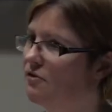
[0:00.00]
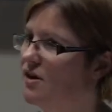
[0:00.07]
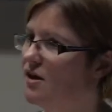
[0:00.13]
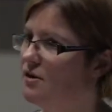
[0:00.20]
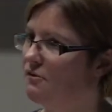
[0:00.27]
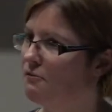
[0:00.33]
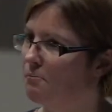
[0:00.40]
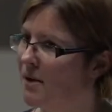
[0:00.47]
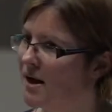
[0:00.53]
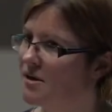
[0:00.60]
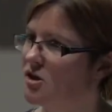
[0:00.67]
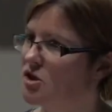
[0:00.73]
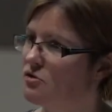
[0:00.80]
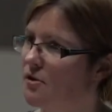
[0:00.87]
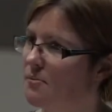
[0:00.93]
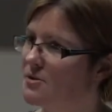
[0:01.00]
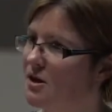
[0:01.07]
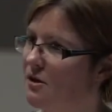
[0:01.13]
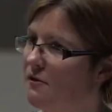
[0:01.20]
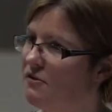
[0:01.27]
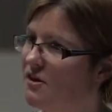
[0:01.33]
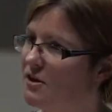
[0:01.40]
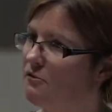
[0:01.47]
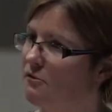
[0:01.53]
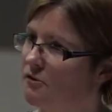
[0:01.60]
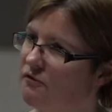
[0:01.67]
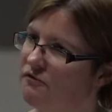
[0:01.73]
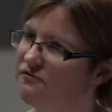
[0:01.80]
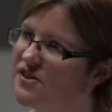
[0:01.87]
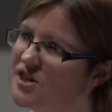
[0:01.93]
these manuscripts that are these sort of
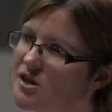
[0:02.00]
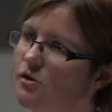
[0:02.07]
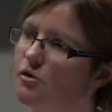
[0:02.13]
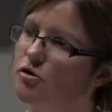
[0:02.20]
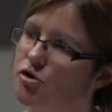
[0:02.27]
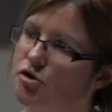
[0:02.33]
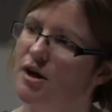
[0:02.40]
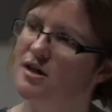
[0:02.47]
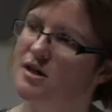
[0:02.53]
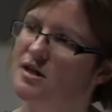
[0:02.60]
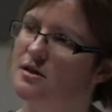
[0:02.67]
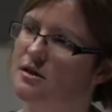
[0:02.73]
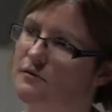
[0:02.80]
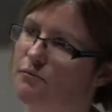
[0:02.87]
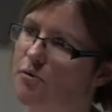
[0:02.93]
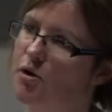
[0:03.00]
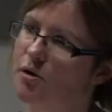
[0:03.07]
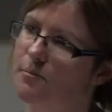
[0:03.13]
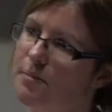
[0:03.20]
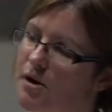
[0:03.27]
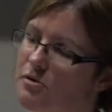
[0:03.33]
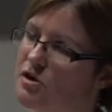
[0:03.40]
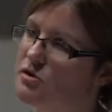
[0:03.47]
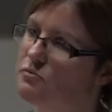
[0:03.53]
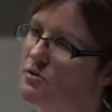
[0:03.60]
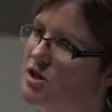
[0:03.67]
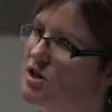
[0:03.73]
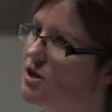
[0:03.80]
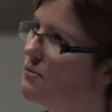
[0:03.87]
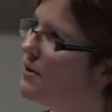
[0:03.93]
physical traces of what composers were
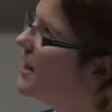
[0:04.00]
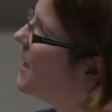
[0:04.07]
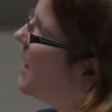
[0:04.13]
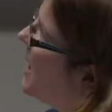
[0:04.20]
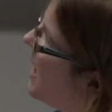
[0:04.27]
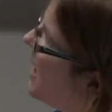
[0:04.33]
doing,